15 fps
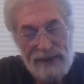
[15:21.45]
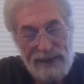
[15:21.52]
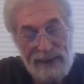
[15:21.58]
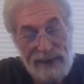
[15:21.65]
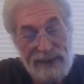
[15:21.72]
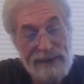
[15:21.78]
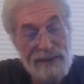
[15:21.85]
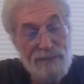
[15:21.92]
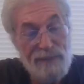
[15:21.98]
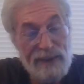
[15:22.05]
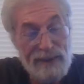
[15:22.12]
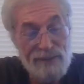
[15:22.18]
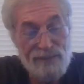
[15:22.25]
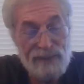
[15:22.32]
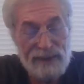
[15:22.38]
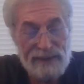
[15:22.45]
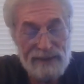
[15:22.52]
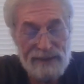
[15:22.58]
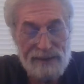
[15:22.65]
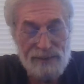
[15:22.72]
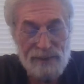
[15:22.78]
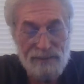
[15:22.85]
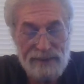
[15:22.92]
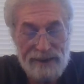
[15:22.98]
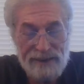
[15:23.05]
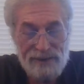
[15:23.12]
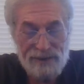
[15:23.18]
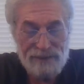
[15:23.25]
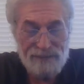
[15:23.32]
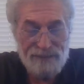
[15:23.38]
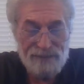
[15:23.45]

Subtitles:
and it may affect liver meds.